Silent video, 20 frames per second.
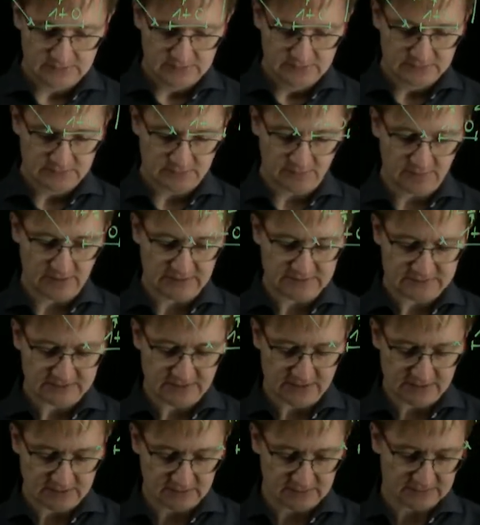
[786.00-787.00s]
So let's
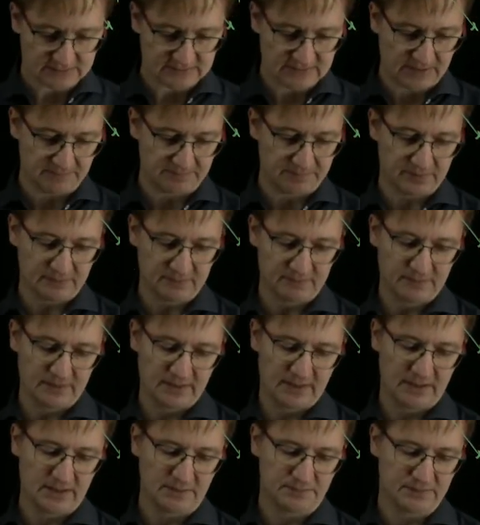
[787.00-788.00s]
take an example,
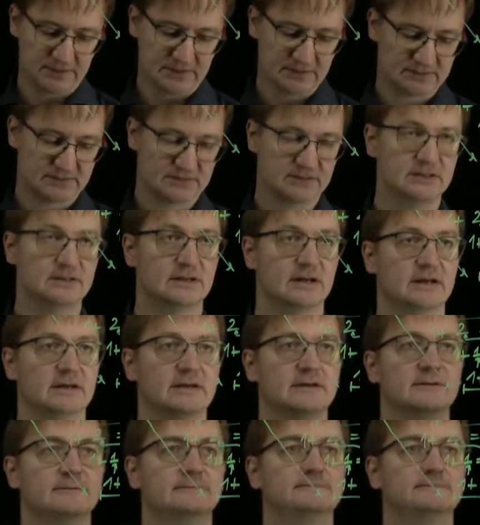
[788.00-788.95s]
A, B, C, A.